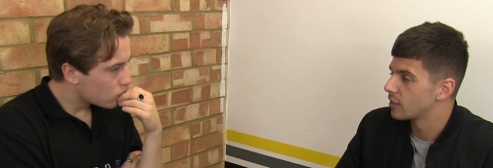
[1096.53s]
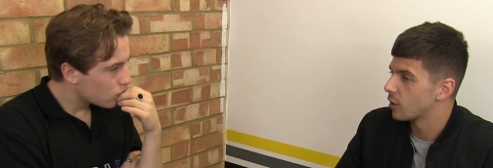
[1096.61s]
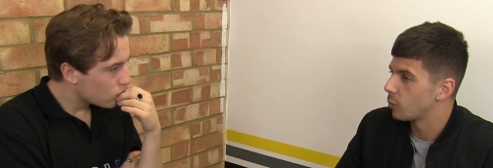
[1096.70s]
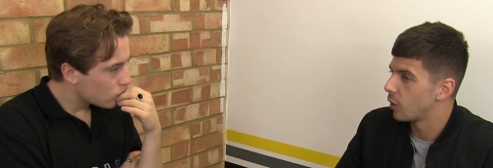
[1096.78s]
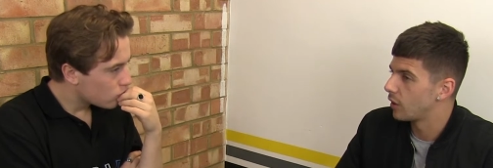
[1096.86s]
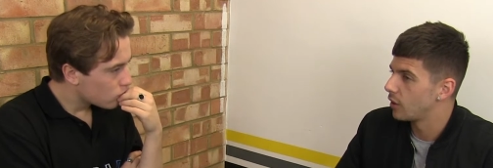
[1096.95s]

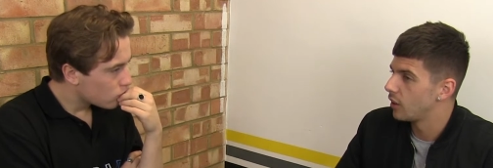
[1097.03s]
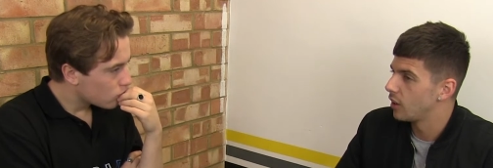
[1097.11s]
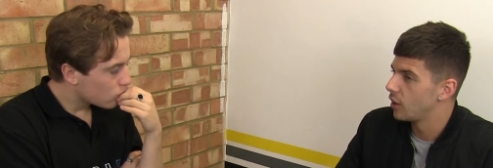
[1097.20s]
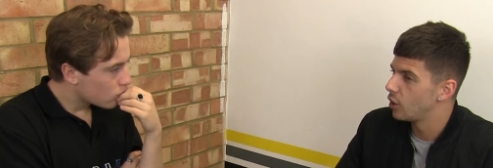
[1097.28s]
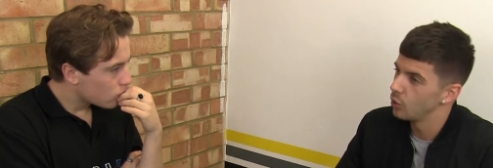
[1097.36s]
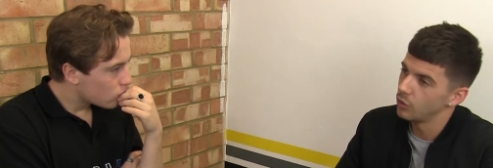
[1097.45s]

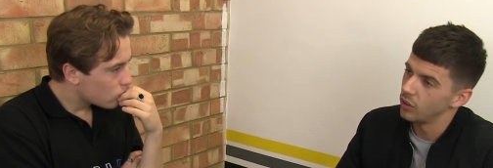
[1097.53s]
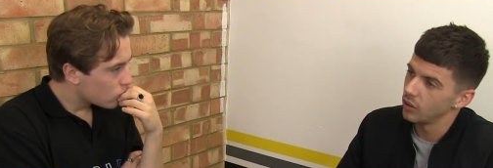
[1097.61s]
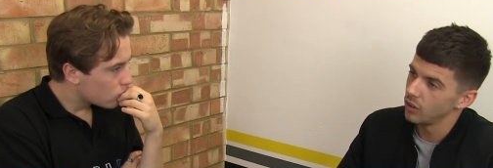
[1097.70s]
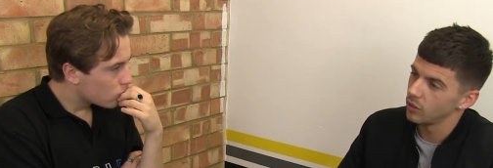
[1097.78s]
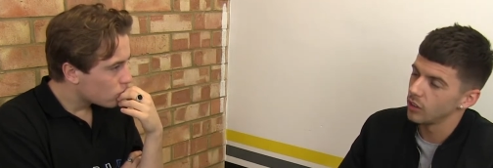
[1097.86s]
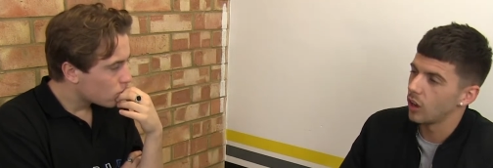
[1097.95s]
Speaker 1: someone
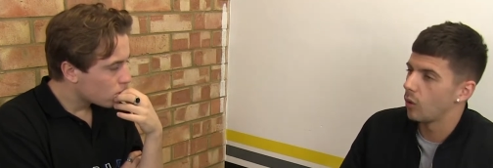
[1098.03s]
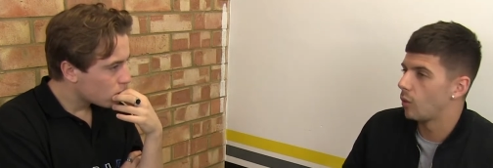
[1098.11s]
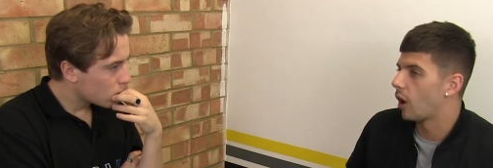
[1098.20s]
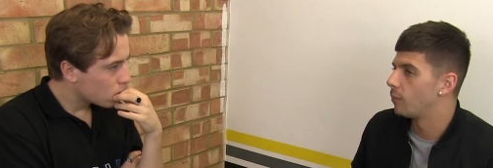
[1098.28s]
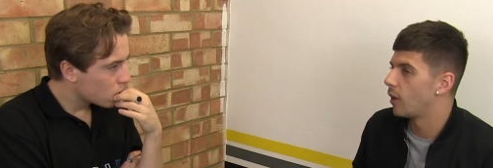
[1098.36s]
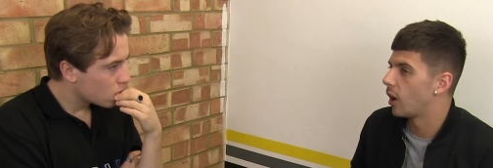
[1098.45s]
who
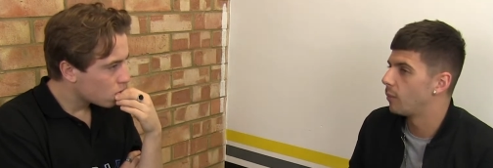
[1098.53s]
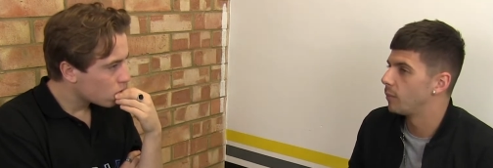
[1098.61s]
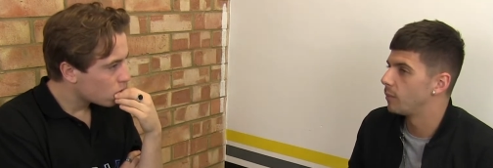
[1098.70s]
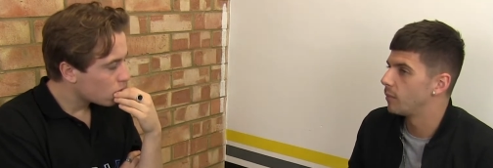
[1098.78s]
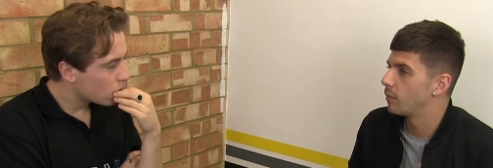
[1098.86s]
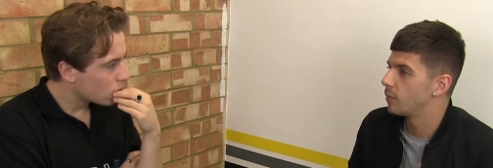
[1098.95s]

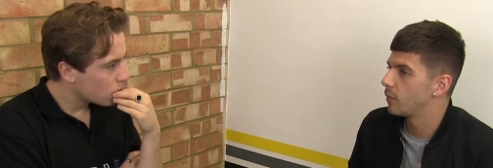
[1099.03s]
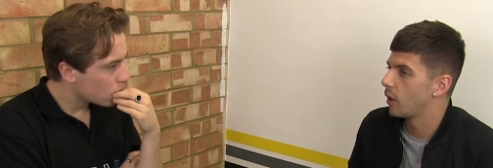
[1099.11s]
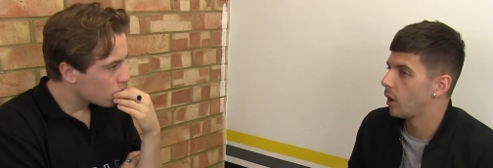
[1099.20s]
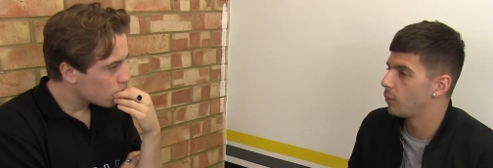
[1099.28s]
I'm